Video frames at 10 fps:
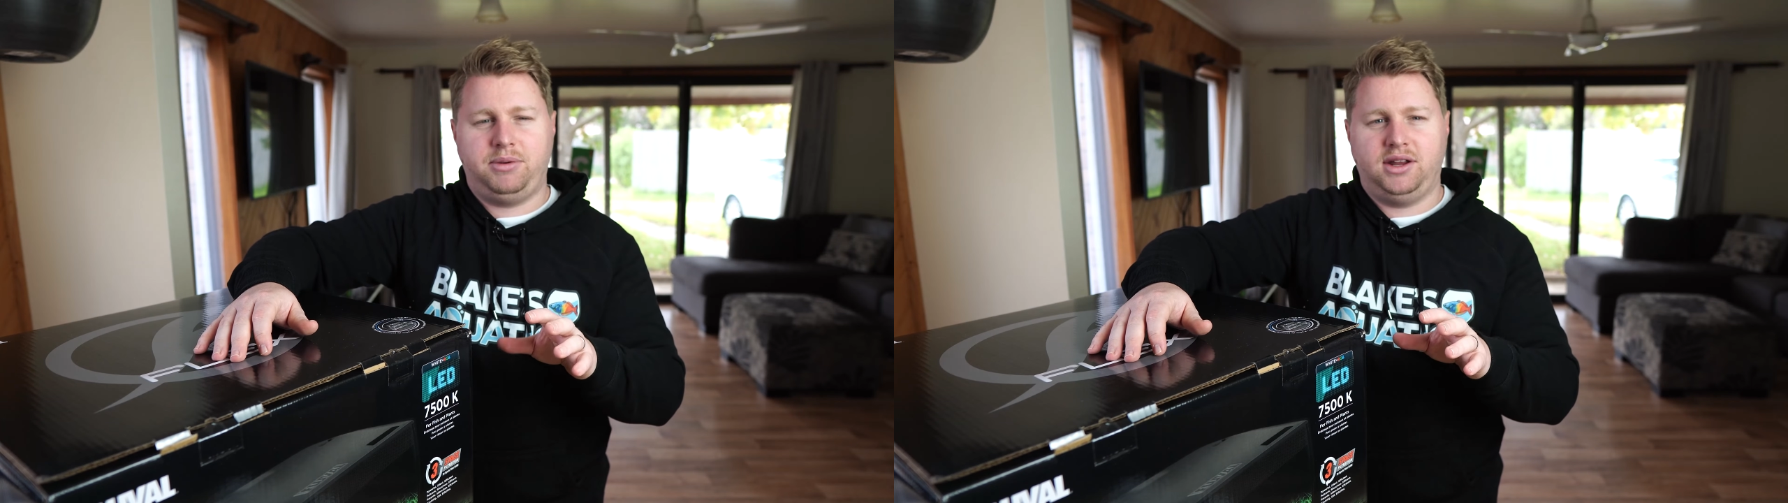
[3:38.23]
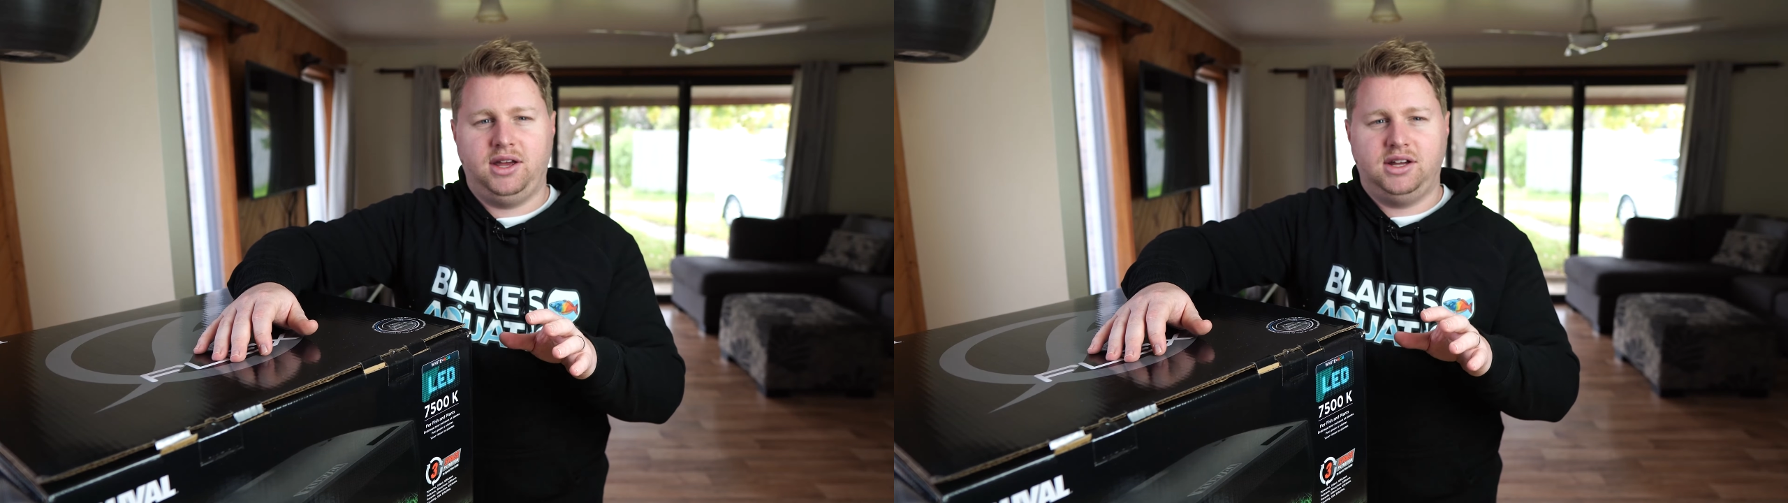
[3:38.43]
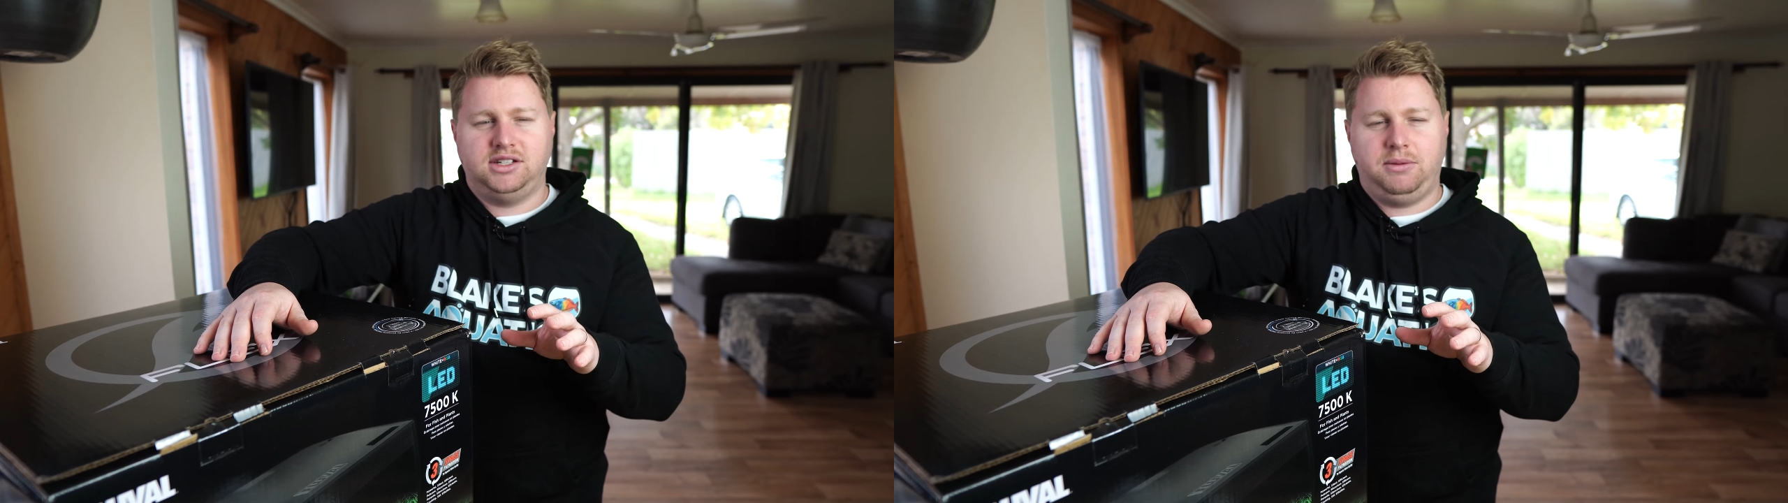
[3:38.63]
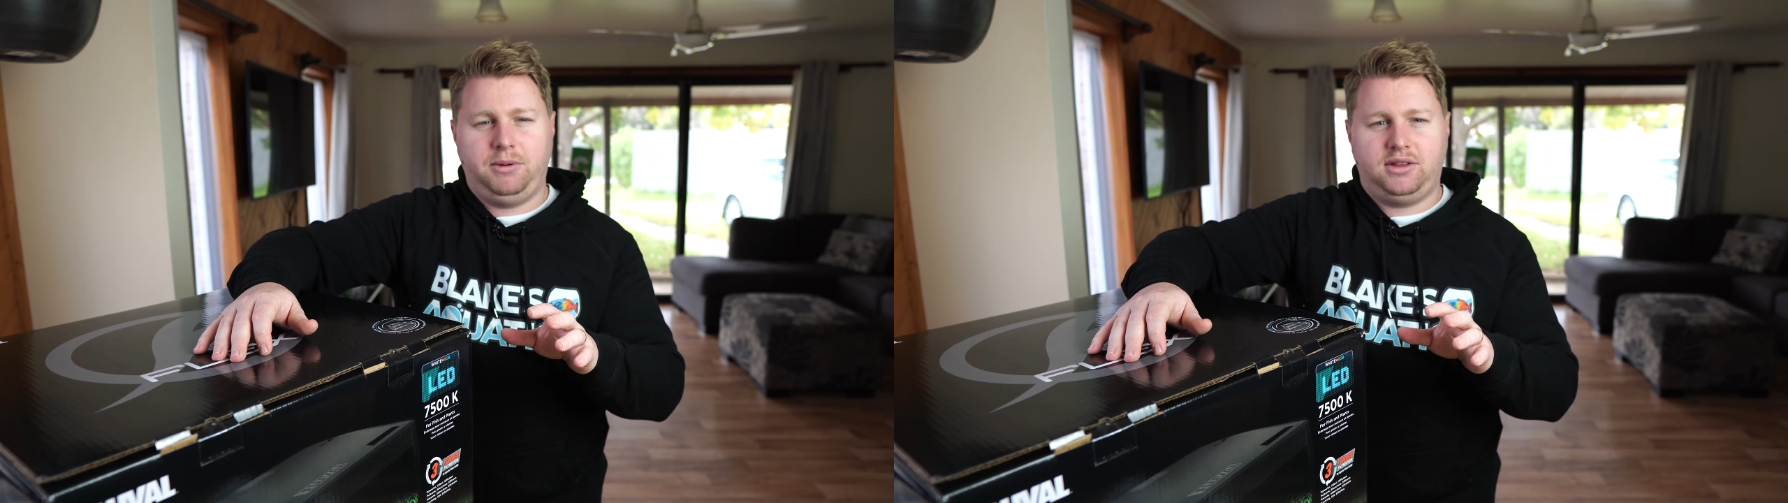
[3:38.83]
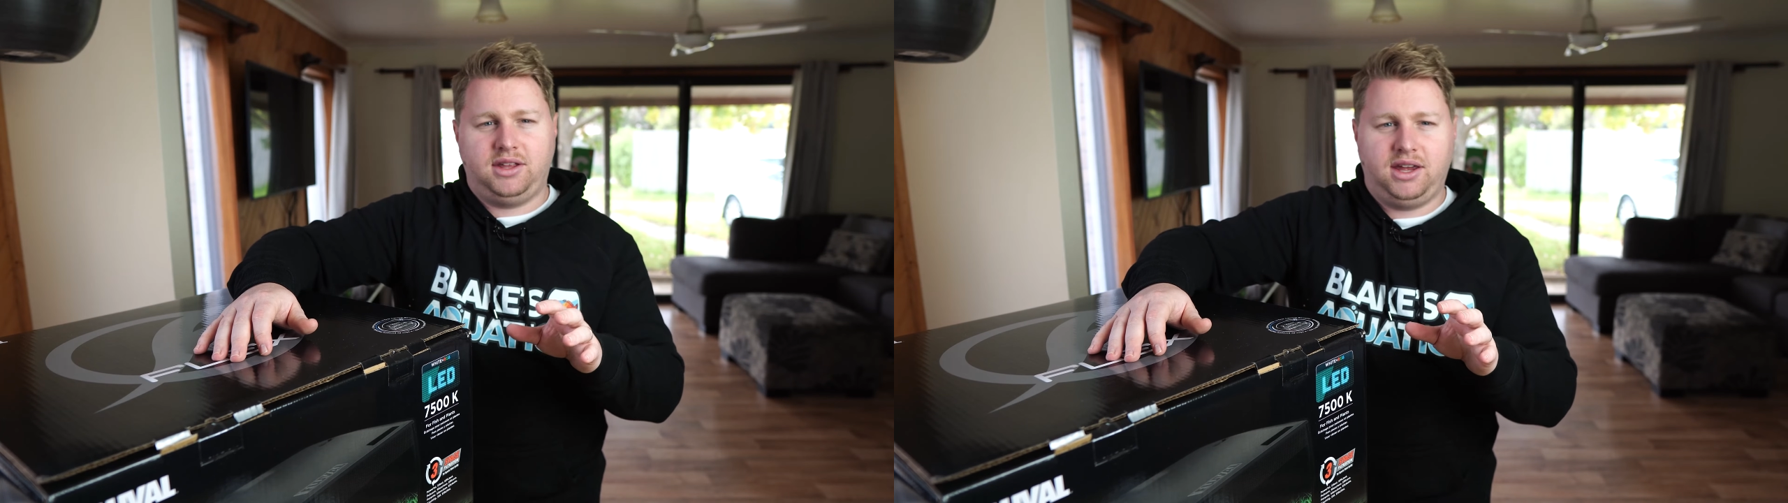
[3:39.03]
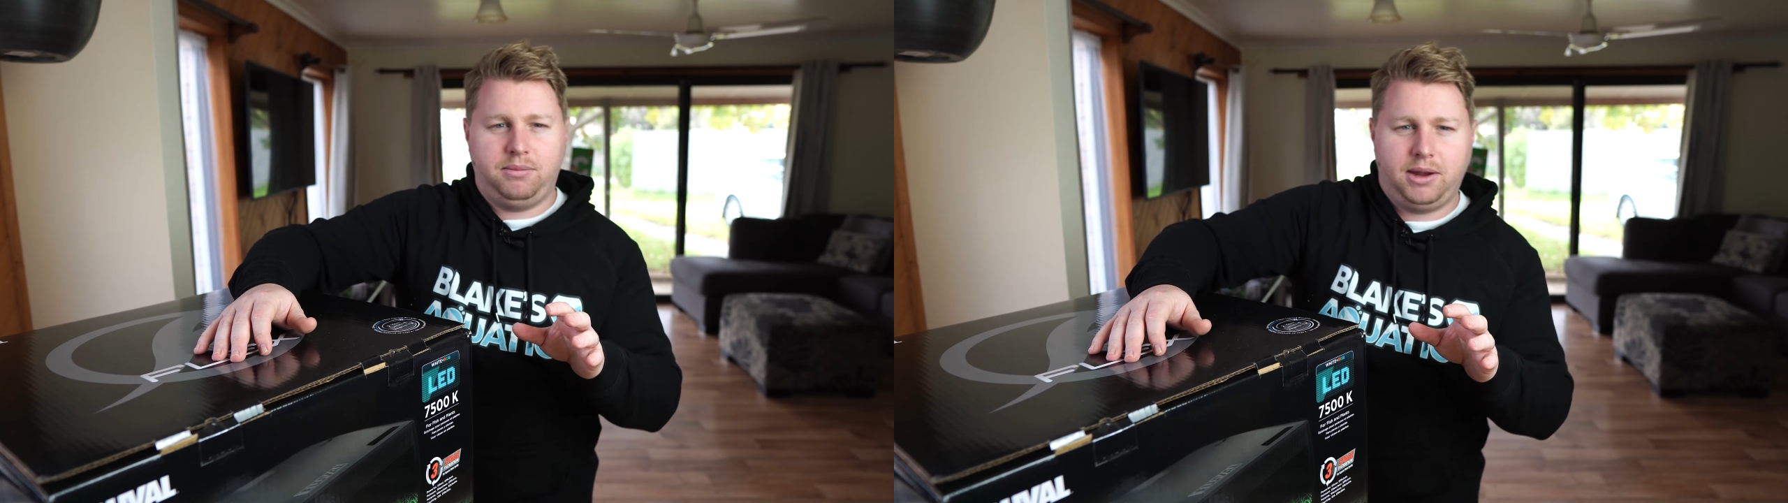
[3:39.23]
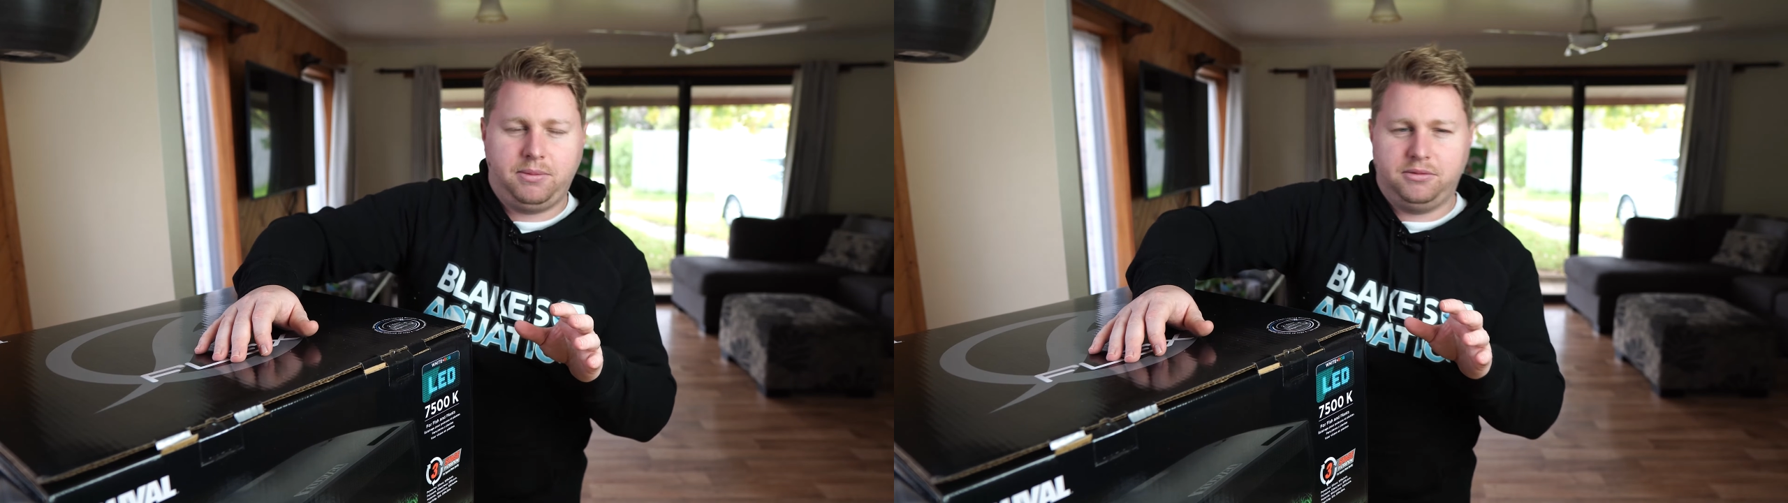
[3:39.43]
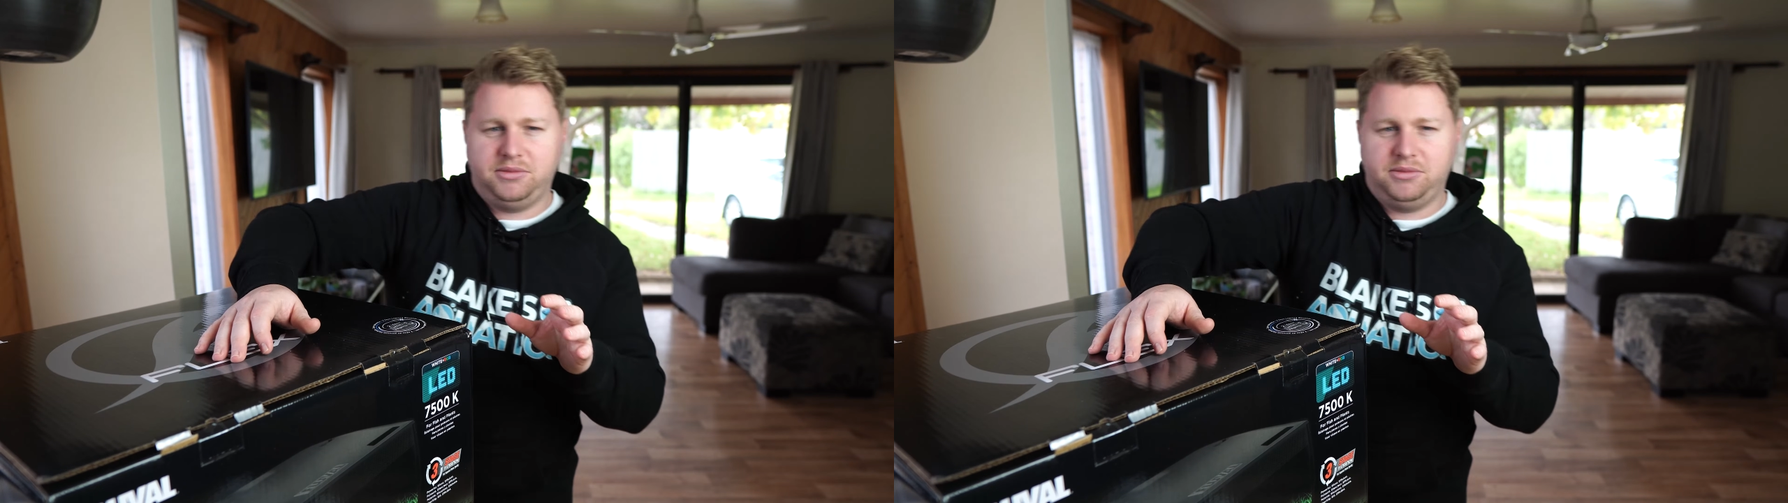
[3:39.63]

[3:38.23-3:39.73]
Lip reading: but typically people